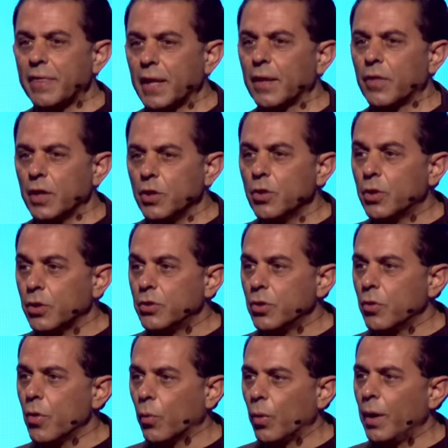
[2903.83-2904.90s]
I think that you could
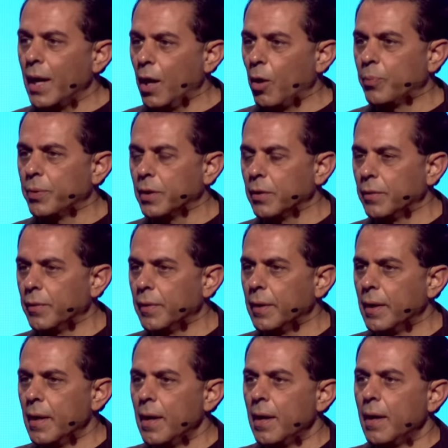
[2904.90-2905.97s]
do that will help you.
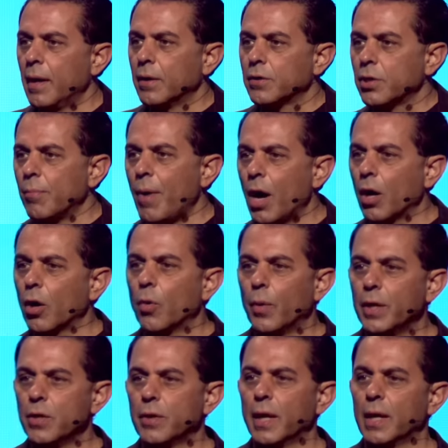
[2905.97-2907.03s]
Tomorrow
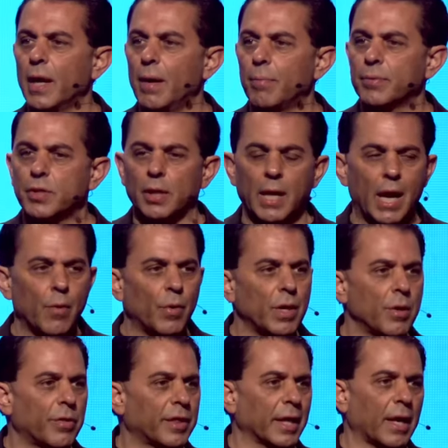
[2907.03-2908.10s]
when you get up, today when
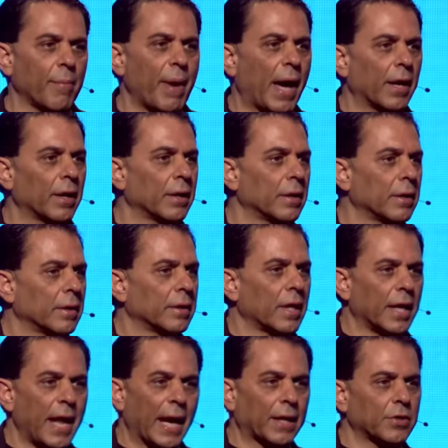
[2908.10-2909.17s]
you think about it,
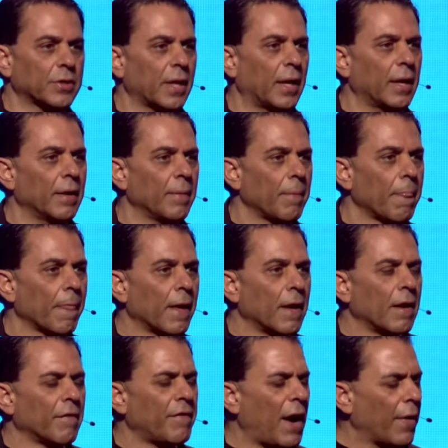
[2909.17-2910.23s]
the next day,
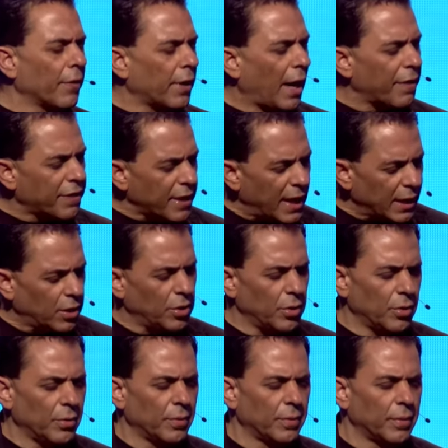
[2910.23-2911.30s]
Father, I thank
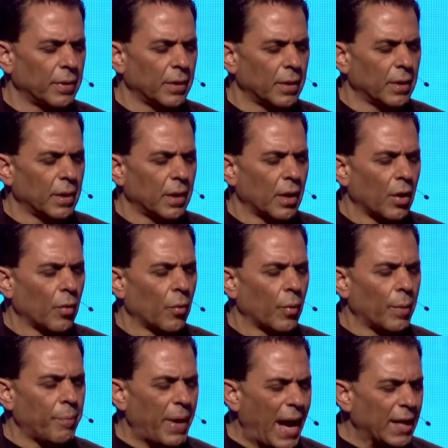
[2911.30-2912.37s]
you.
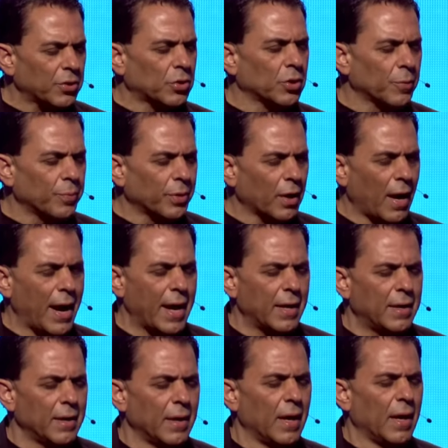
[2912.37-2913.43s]
When Pastor
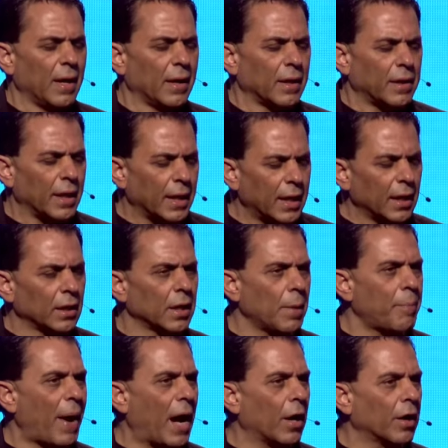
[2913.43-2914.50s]
prayed, the
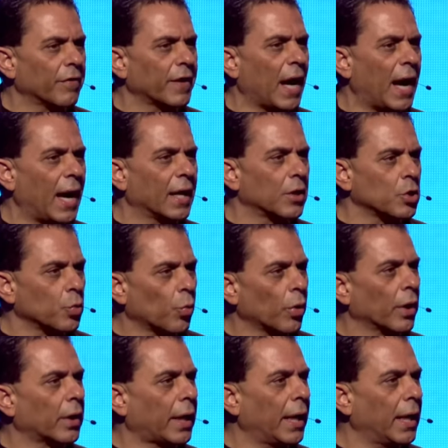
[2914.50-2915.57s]
healing power of God is
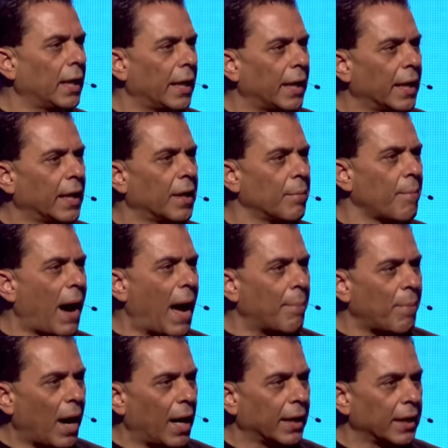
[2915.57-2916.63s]
working in my
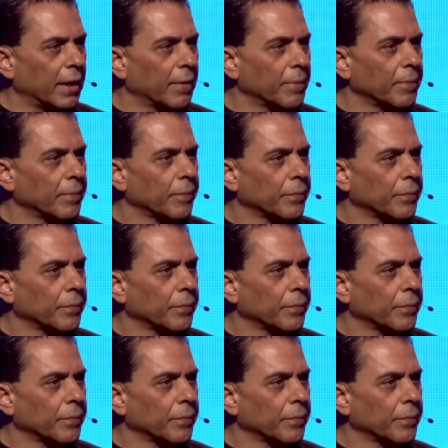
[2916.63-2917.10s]
body.